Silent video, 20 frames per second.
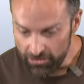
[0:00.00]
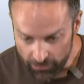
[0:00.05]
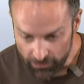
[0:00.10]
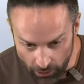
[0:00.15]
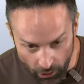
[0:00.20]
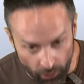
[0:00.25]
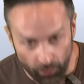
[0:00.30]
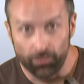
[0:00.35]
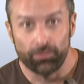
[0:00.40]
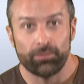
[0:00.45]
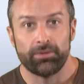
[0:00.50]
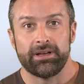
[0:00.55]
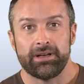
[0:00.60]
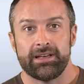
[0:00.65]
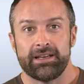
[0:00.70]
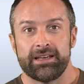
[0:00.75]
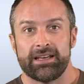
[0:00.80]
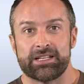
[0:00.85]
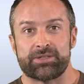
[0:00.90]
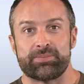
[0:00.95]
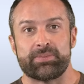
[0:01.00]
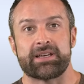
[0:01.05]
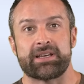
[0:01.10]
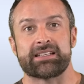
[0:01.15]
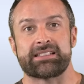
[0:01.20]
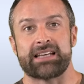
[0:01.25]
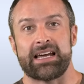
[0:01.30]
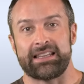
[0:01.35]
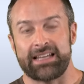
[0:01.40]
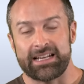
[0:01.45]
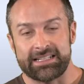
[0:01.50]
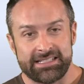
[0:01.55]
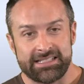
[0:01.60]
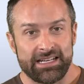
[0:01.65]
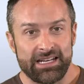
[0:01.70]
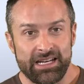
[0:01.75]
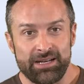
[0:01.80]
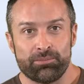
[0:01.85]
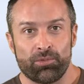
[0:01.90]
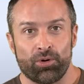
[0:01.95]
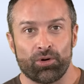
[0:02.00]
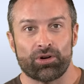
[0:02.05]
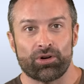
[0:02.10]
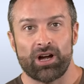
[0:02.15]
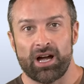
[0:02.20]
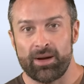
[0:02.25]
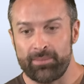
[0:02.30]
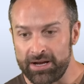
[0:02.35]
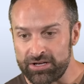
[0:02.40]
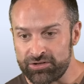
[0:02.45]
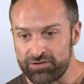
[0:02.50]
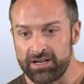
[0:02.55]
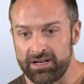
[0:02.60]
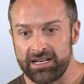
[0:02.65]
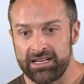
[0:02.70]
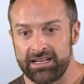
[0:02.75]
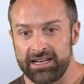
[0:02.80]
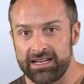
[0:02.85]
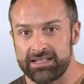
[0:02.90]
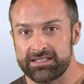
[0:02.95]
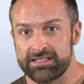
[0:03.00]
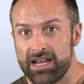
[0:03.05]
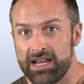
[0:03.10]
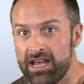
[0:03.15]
No. It's because I like to eat more on my training days.